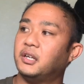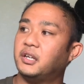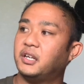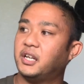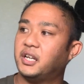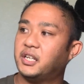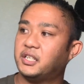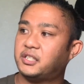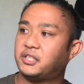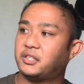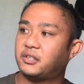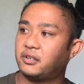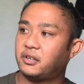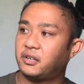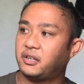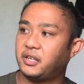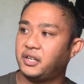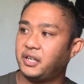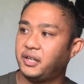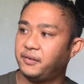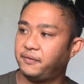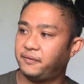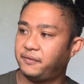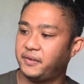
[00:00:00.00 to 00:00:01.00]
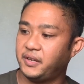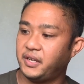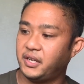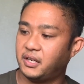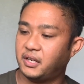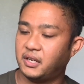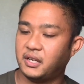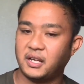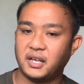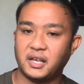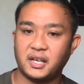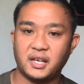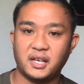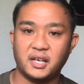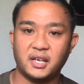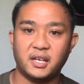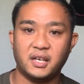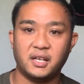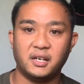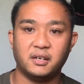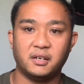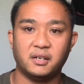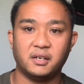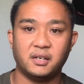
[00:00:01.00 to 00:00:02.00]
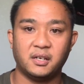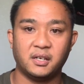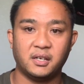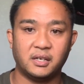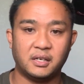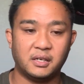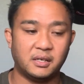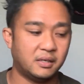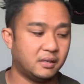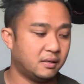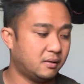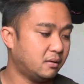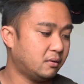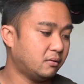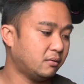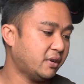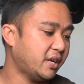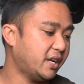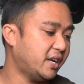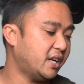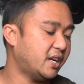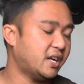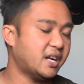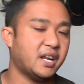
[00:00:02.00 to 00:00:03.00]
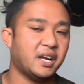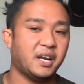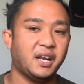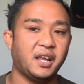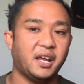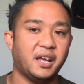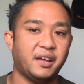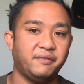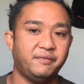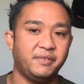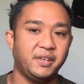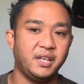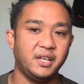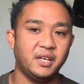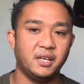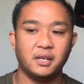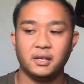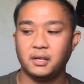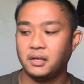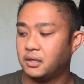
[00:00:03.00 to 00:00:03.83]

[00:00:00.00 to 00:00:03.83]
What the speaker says: It's 13 feet and rated at heavy,